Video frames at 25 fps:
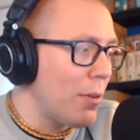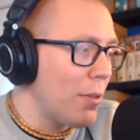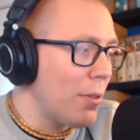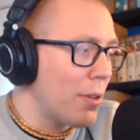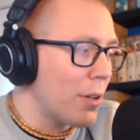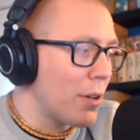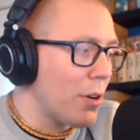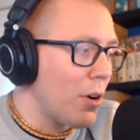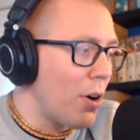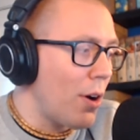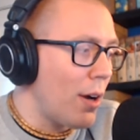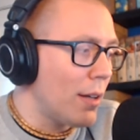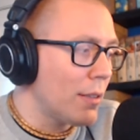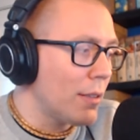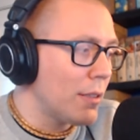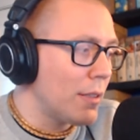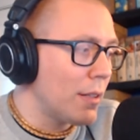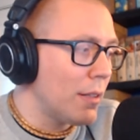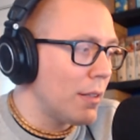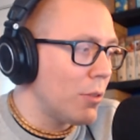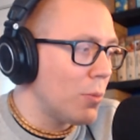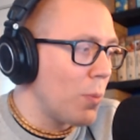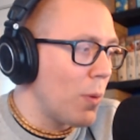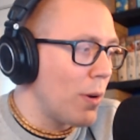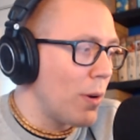The cost
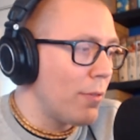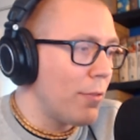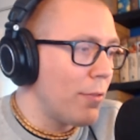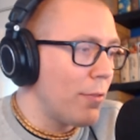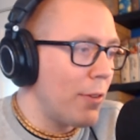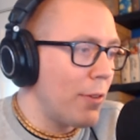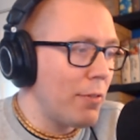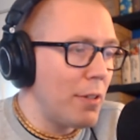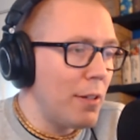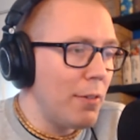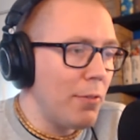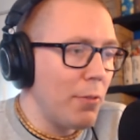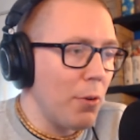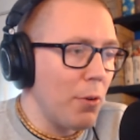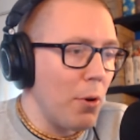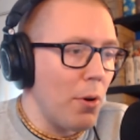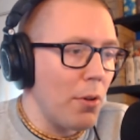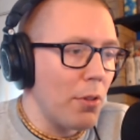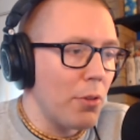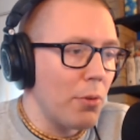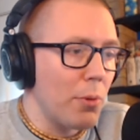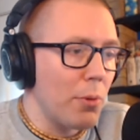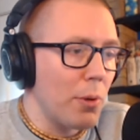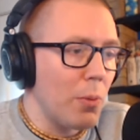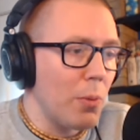is $150 for all
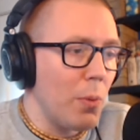3